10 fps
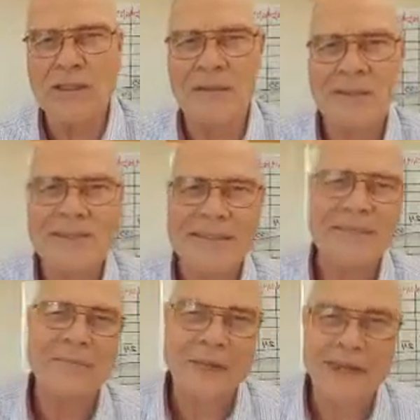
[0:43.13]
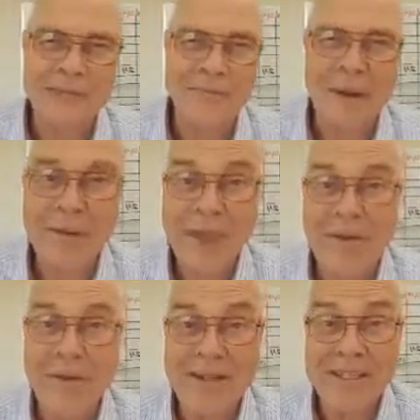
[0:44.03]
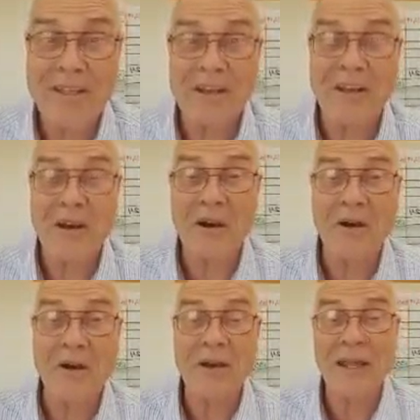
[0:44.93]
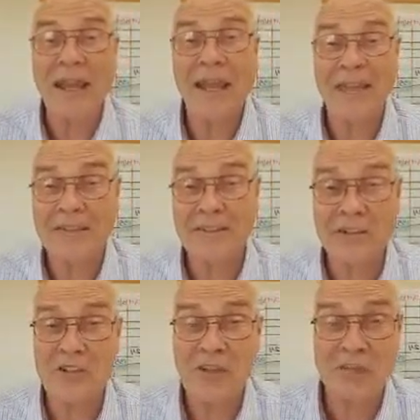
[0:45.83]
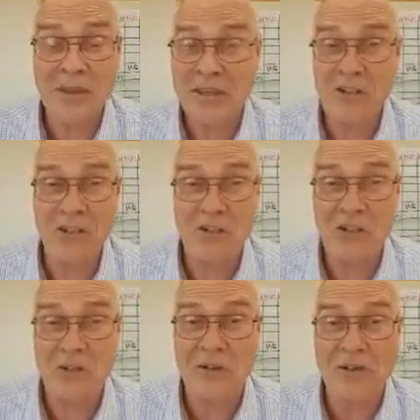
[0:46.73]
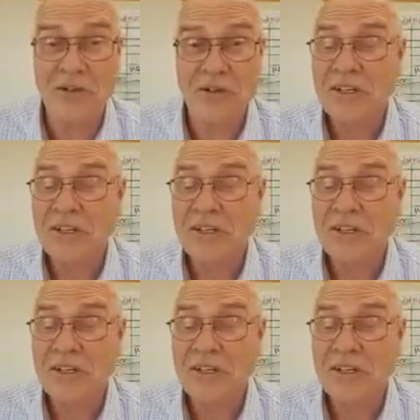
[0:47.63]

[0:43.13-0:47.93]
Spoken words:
and my battery is getting low, and I had to make a short